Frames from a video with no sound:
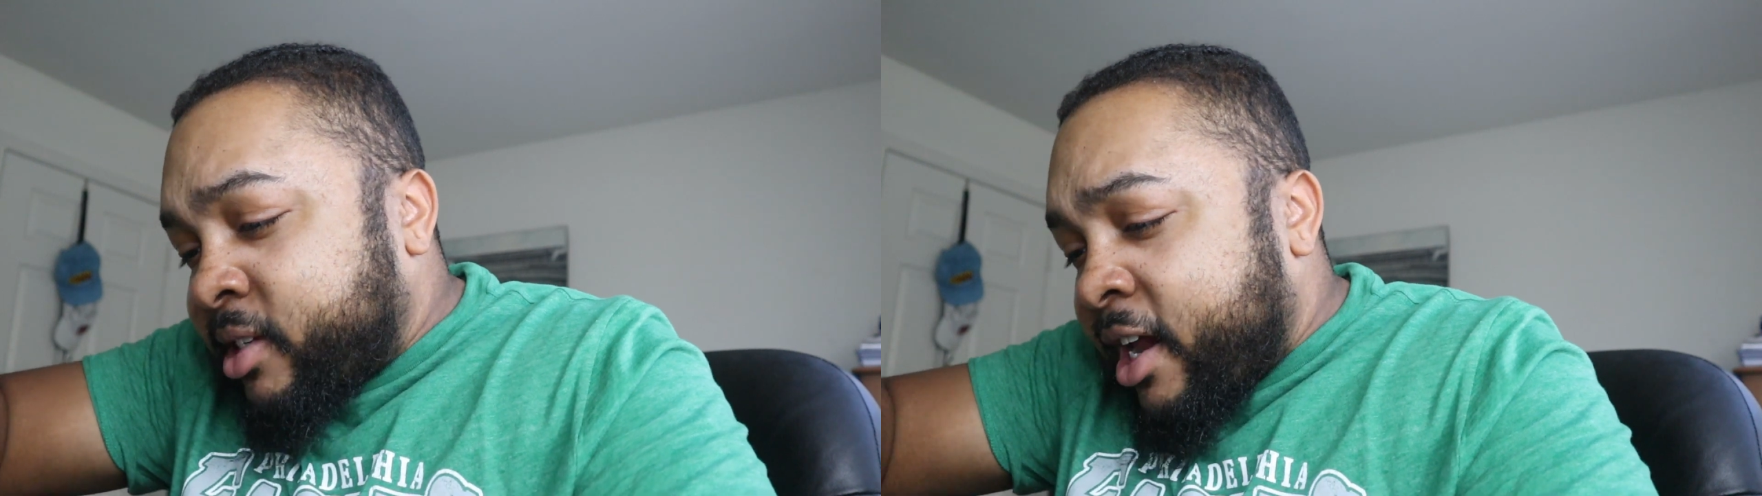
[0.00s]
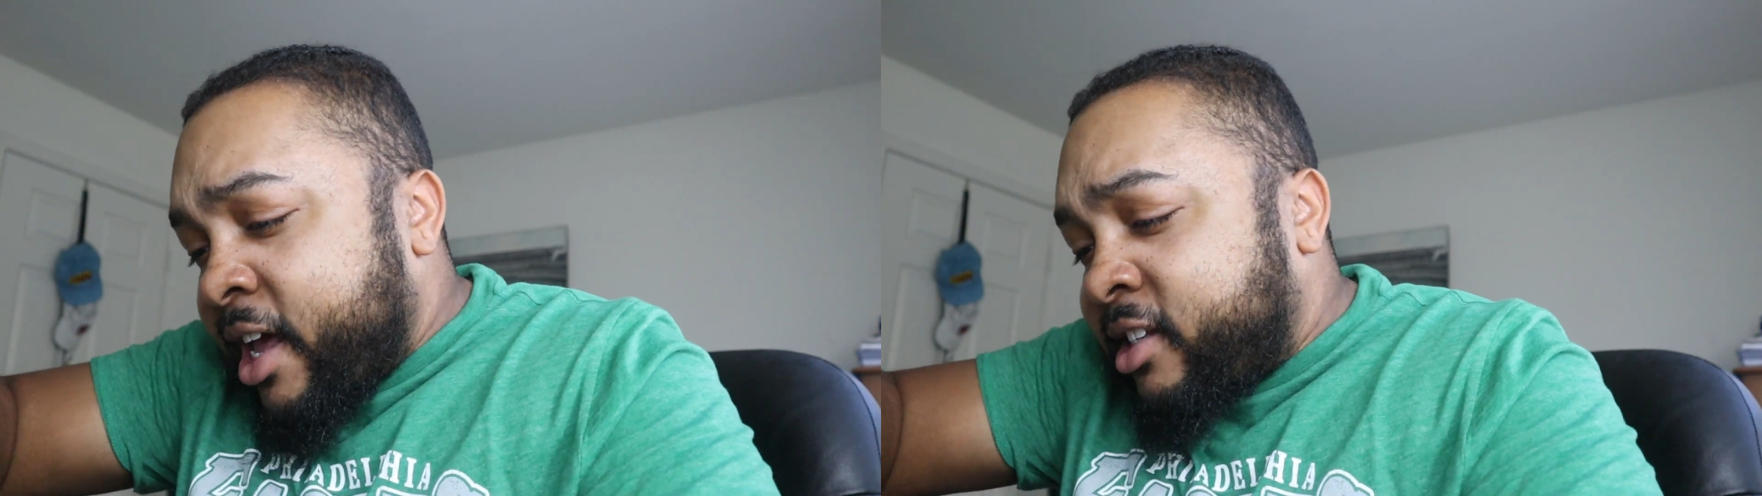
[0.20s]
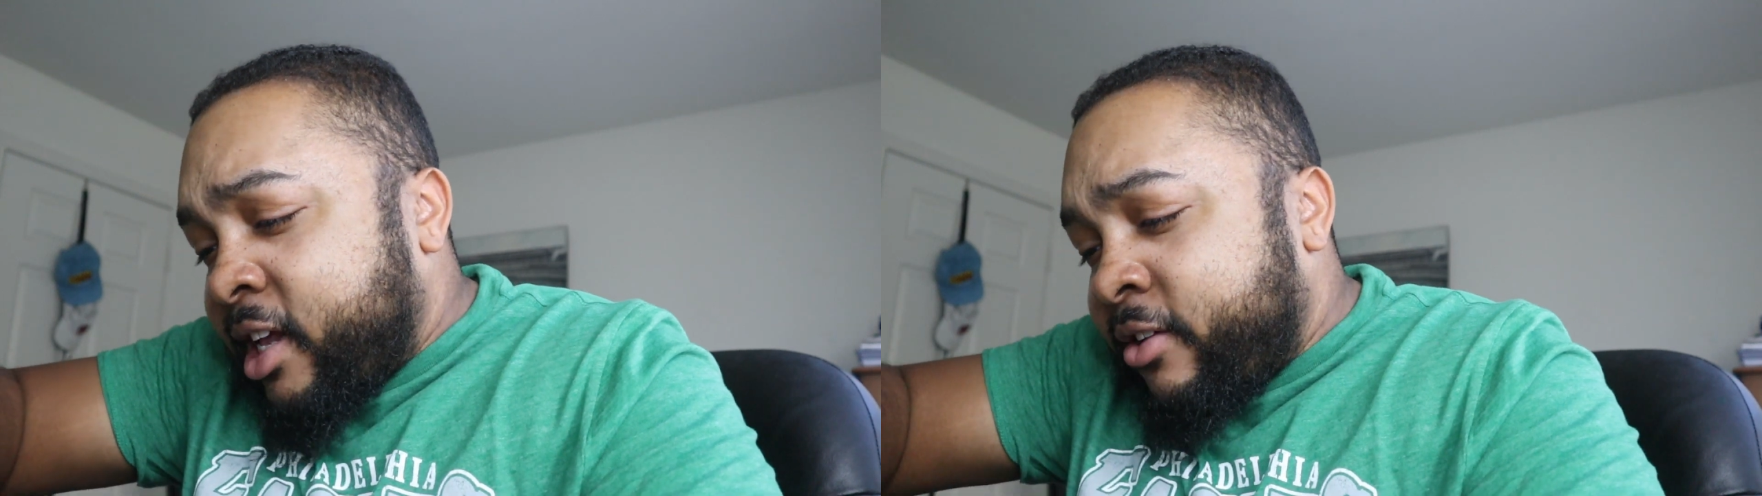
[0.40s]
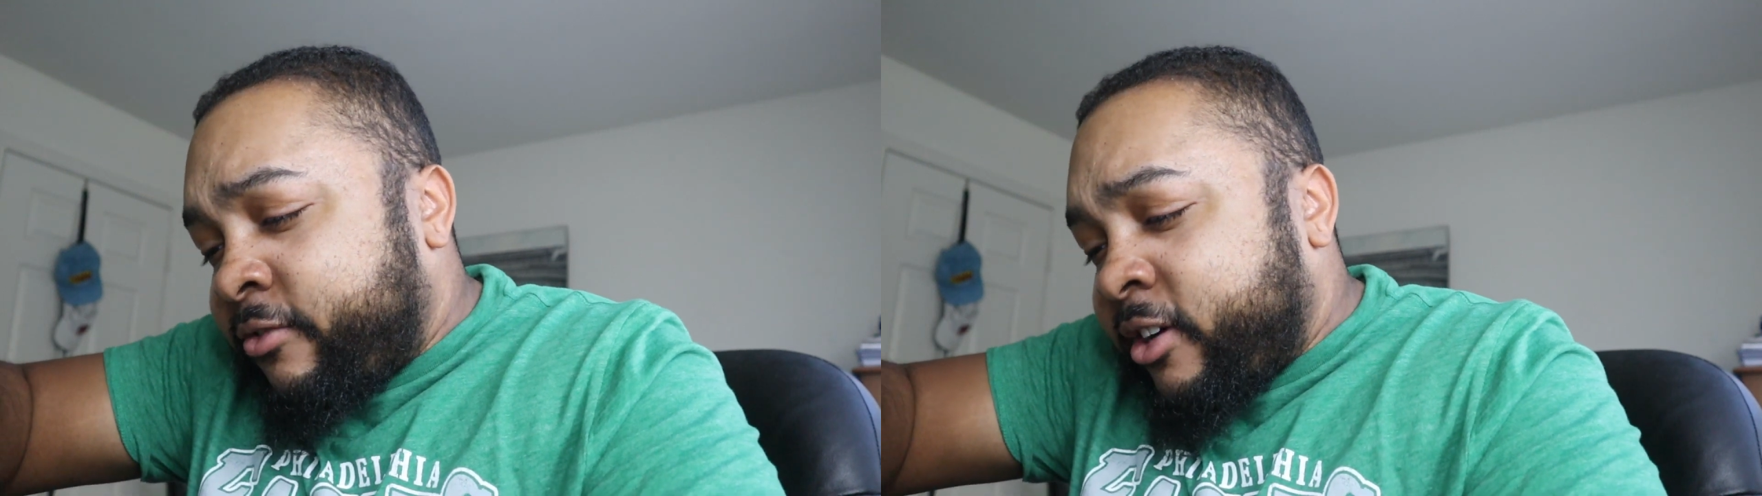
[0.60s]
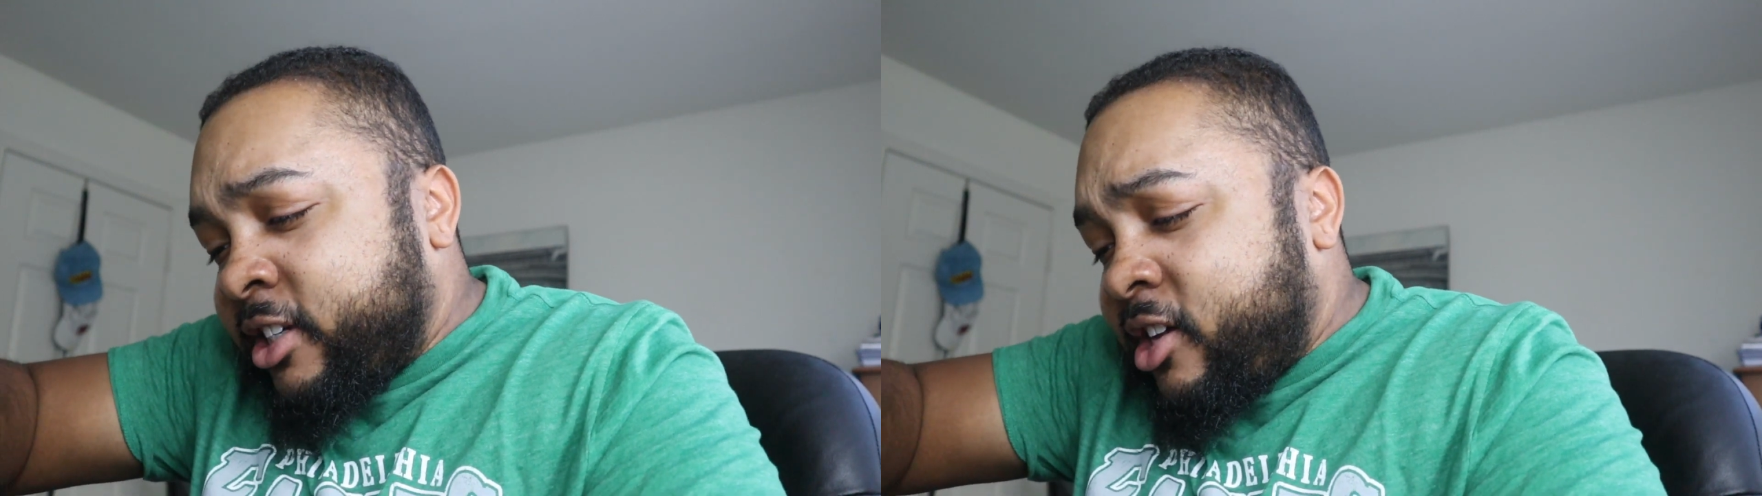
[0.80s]
kind of hesitant at
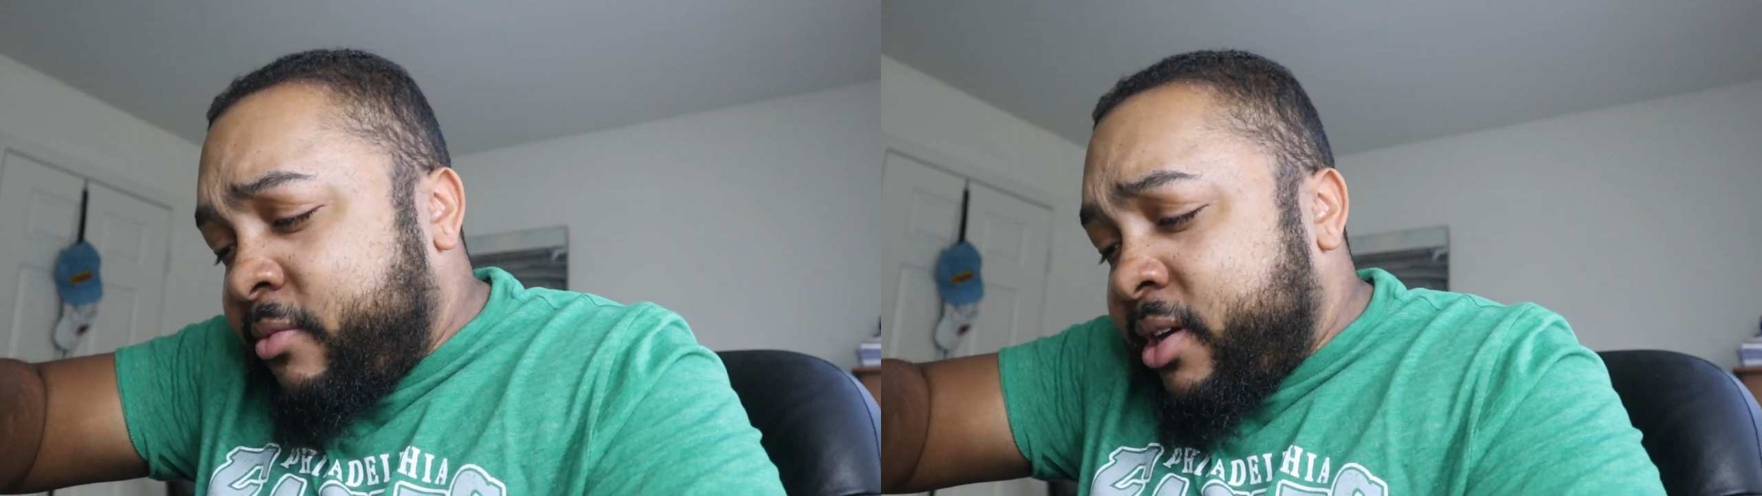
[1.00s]
first though,